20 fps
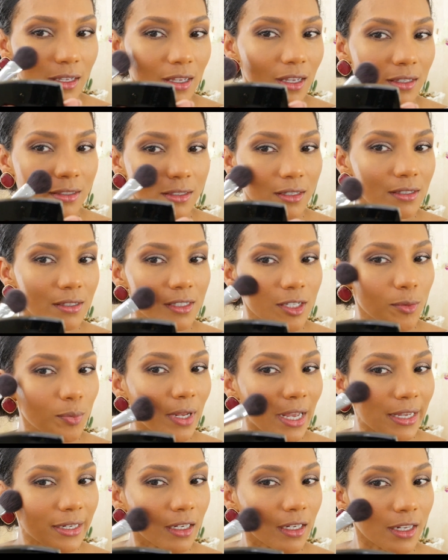And just
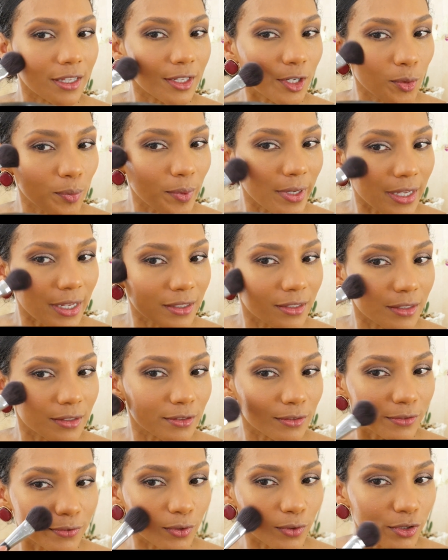apply it a little bit
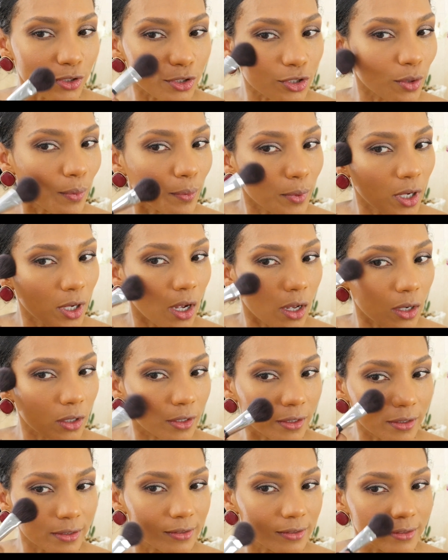for some
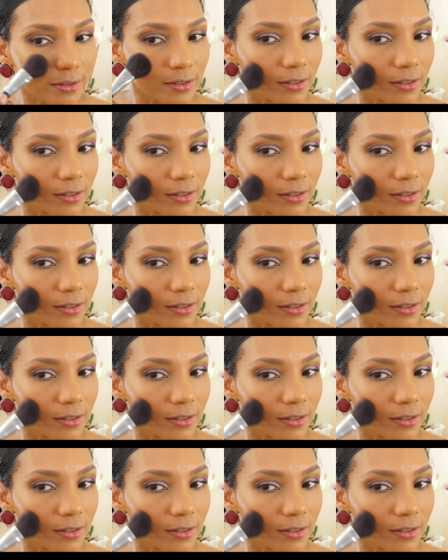color